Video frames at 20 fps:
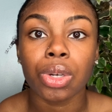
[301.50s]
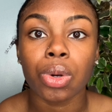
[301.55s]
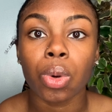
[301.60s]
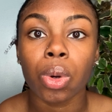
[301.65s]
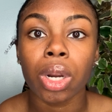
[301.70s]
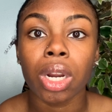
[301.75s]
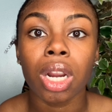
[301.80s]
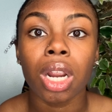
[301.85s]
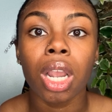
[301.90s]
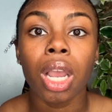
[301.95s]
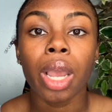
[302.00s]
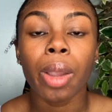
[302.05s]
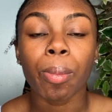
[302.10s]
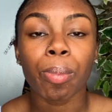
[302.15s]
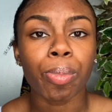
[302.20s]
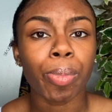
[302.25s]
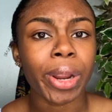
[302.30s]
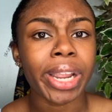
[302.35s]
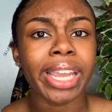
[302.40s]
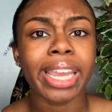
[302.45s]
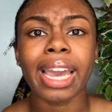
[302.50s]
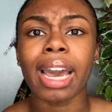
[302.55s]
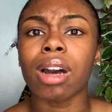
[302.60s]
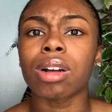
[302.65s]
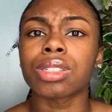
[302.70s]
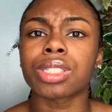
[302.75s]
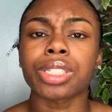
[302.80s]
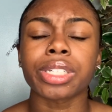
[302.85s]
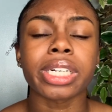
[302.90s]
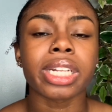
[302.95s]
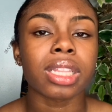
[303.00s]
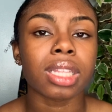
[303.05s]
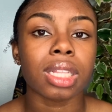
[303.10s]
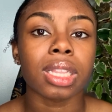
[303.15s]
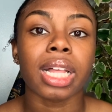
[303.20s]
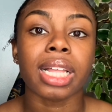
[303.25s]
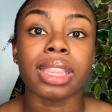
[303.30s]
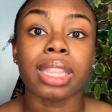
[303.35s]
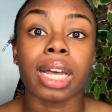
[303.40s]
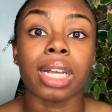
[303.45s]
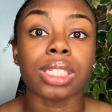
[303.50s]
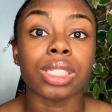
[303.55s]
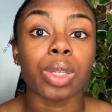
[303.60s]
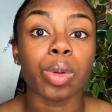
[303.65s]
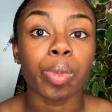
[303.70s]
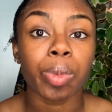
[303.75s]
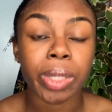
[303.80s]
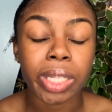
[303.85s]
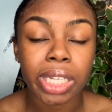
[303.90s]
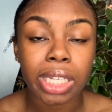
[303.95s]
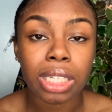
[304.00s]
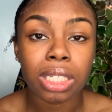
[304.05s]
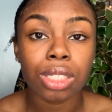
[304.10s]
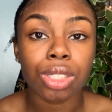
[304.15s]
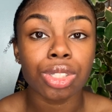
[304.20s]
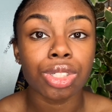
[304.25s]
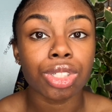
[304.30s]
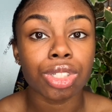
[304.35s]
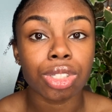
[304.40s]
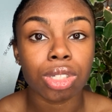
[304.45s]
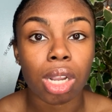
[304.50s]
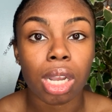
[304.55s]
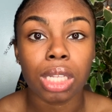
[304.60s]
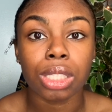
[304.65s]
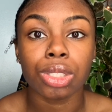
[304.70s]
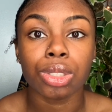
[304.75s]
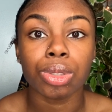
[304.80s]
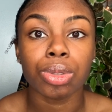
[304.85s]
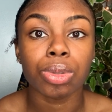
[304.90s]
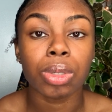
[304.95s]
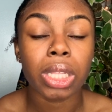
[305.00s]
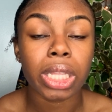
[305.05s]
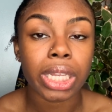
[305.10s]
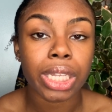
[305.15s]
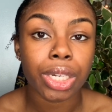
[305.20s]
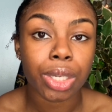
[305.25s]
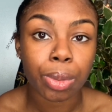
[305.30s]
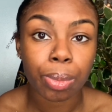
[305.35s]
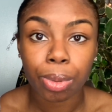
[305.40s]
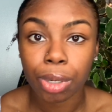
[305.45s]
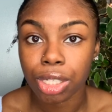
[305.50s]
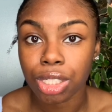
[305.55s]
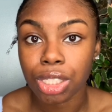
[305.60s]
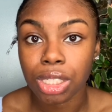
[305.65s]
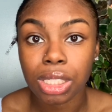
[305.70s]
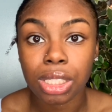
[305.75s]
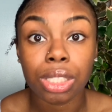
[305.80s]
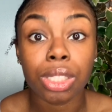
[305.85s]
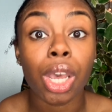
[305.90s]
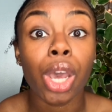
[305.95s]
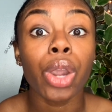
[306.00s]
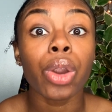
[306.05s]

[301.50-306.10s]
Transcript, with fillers: or breakouts or anything like that. So please just try to clean your brushes